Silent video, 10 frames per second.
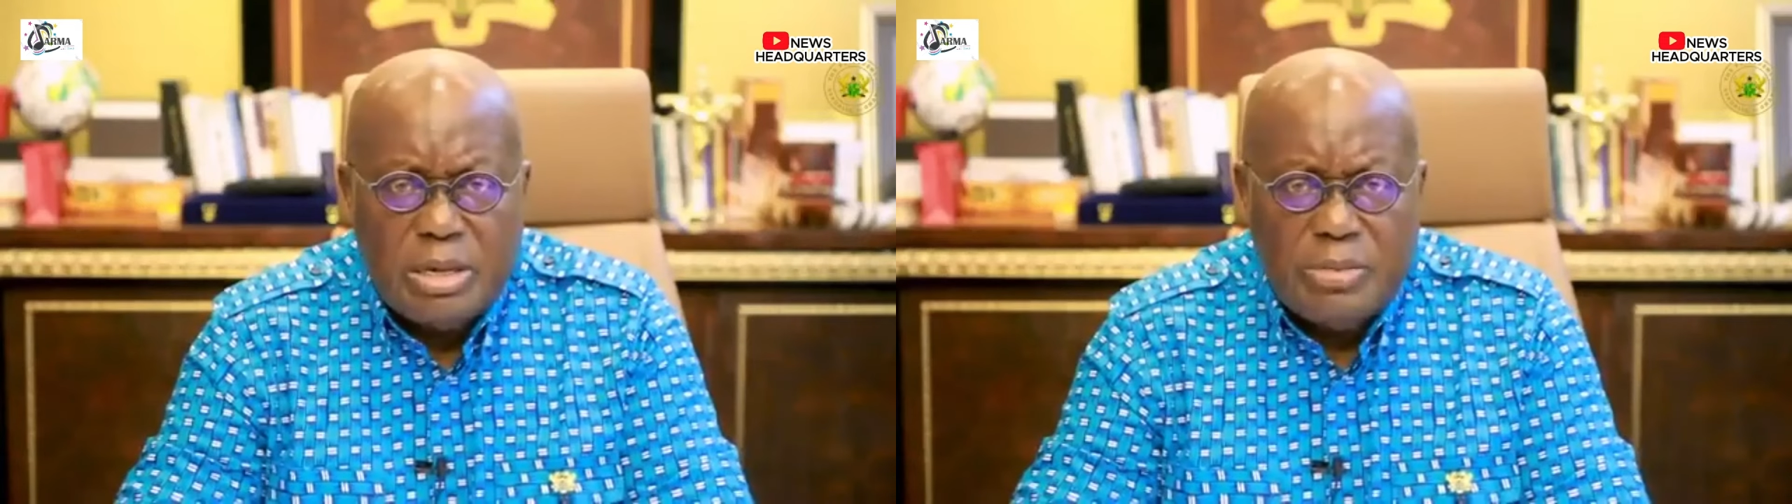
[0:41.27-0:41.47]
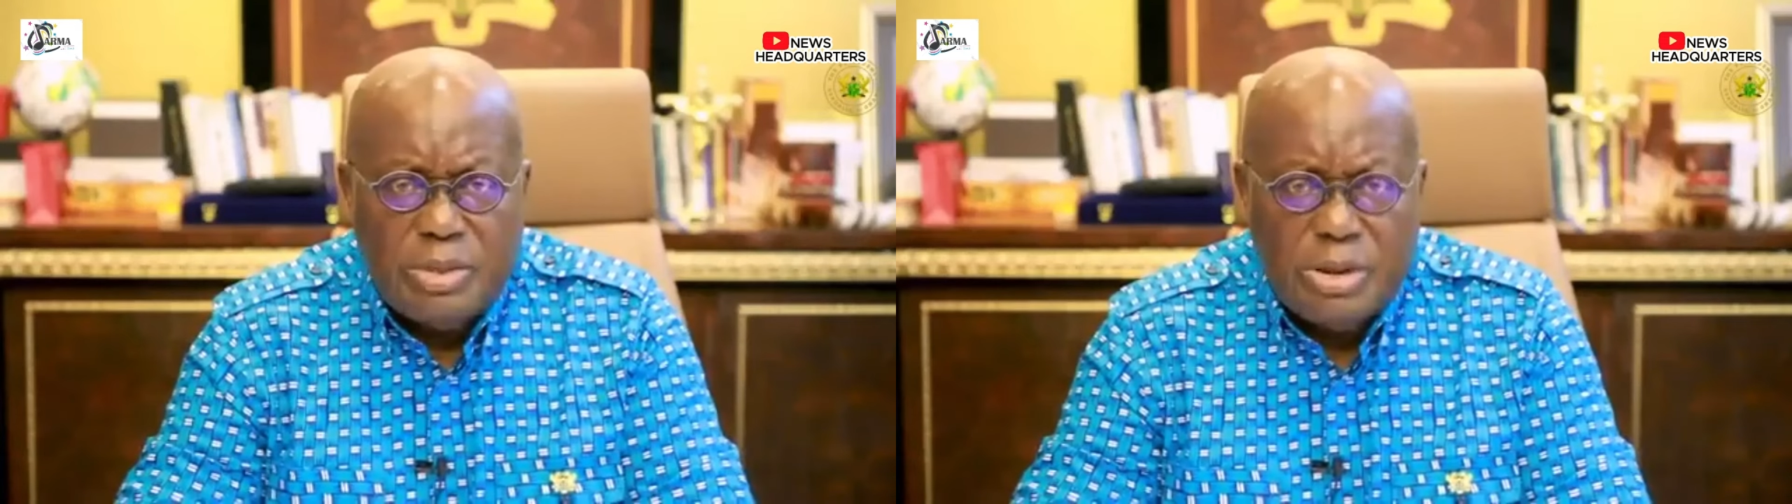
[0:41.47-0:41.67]

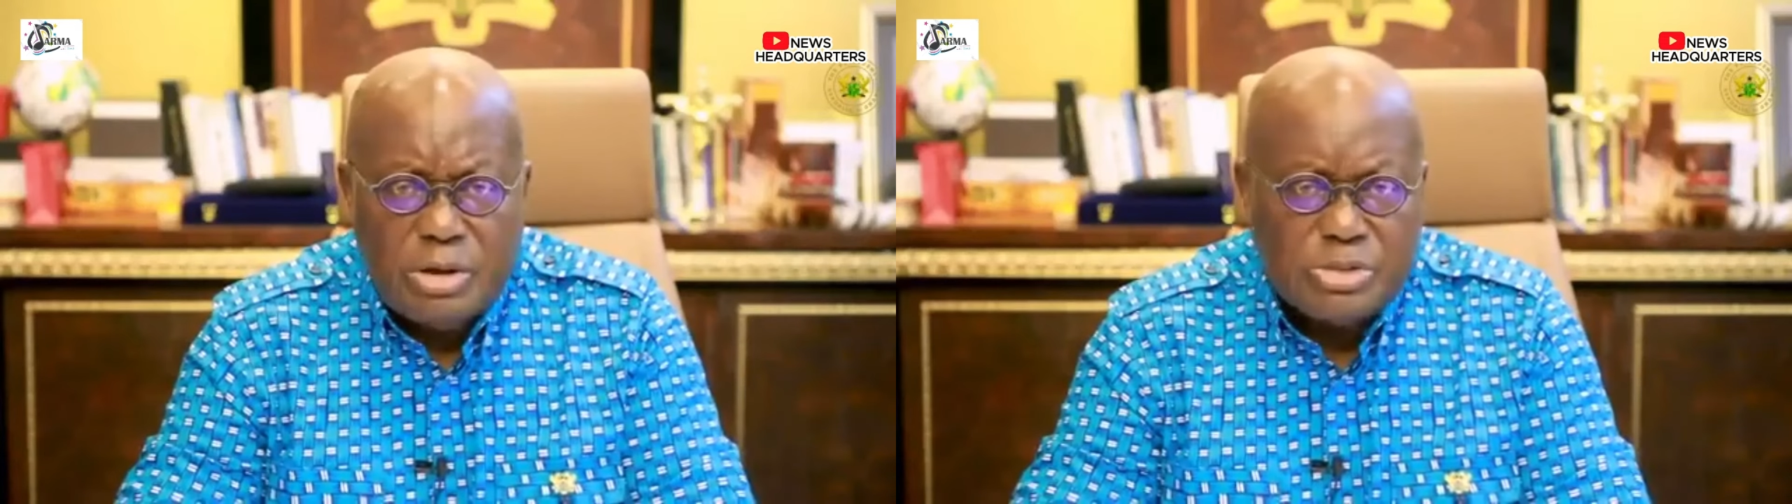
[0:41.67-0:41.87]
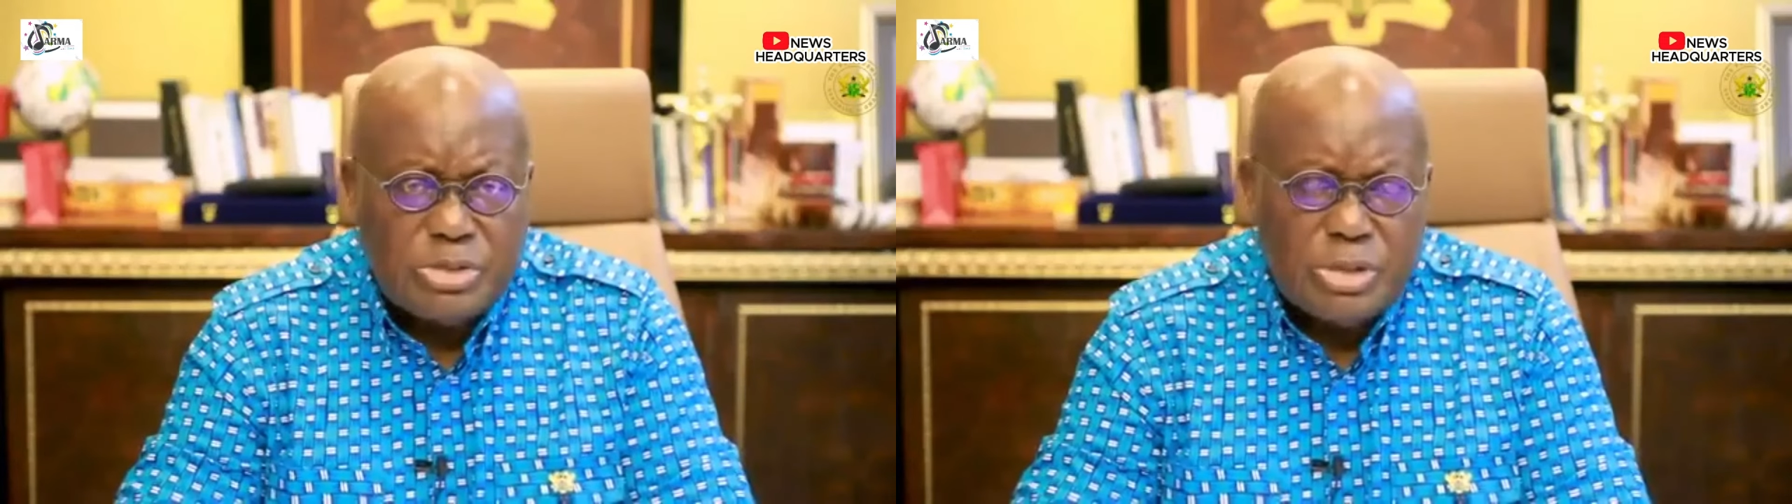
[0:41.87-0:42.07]
the
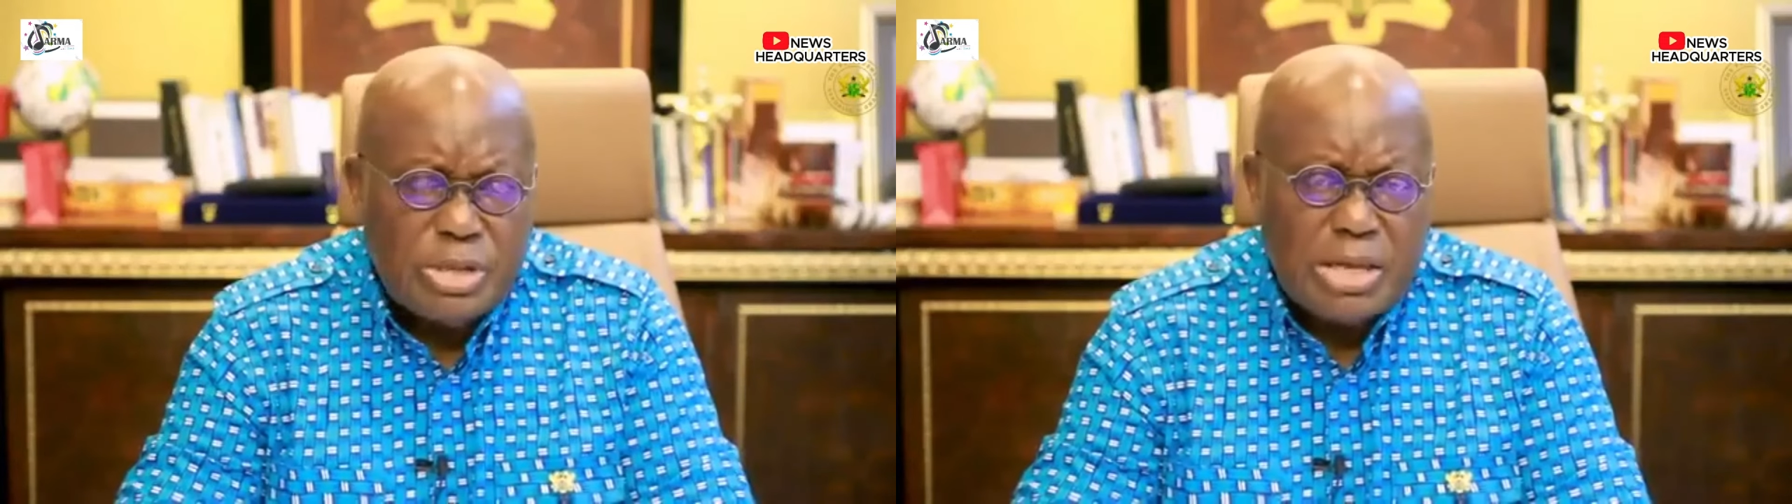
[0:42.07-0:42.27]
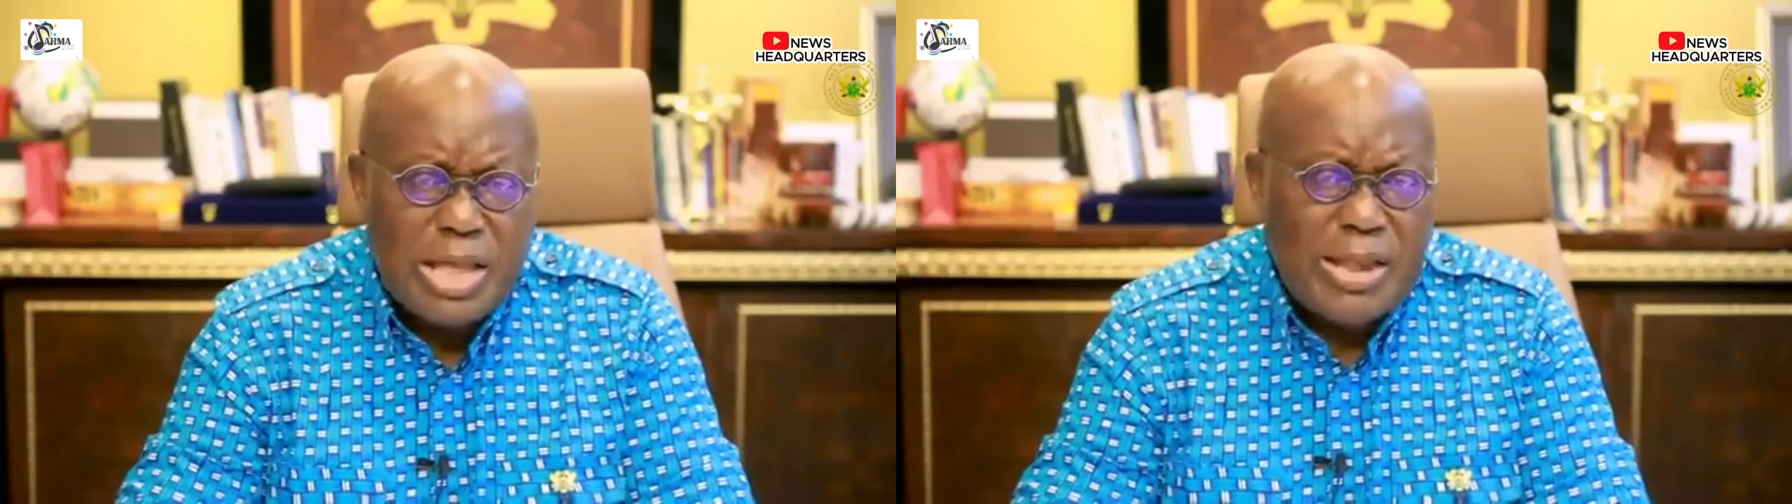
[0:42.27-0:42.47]
notion
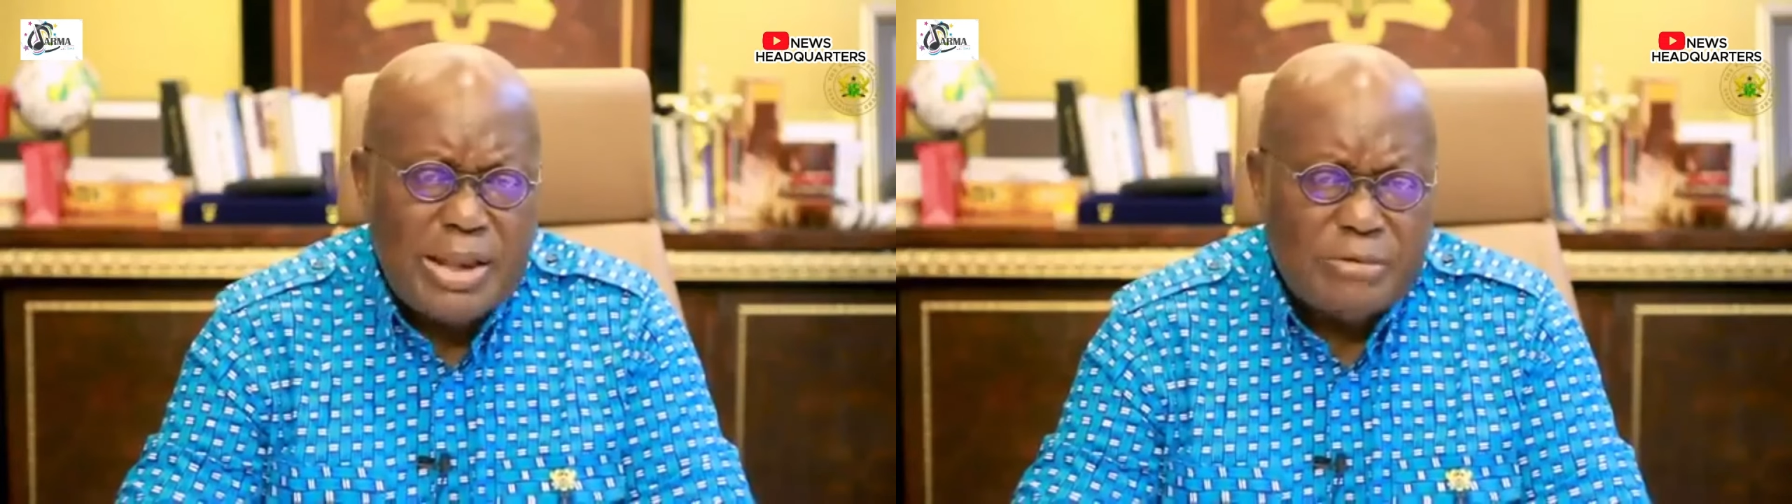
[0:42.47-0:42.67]
that Ghana